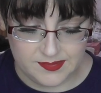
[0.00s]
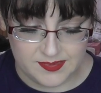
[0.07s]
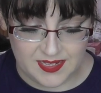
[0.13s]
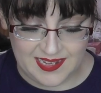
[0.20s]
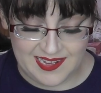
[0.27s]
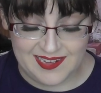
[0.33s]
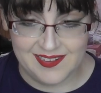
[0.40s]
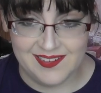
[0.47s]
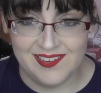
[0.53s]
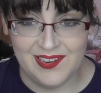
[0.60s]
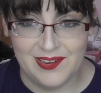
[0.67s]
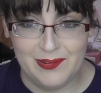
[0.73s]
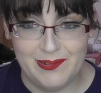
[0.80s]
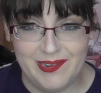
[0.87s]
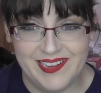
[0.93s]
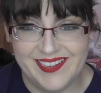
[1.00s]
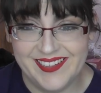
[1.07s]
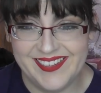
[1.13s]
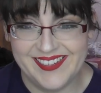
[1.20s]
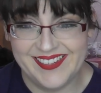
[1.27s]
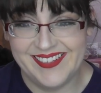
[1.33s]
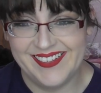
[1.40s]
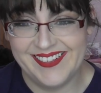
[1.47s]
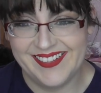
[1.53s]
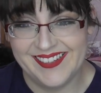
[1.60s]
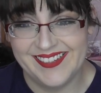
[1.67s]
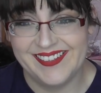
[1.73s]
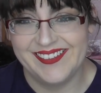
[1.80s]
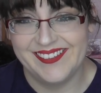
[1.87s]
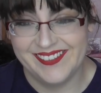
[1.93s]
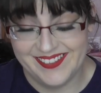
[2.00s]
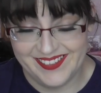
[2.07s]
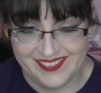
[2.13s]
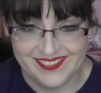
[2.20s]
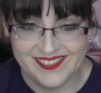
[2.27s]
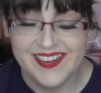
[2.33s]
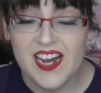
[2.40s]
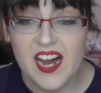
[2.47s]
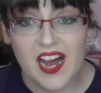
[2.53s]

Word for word: I don't know. Oh no,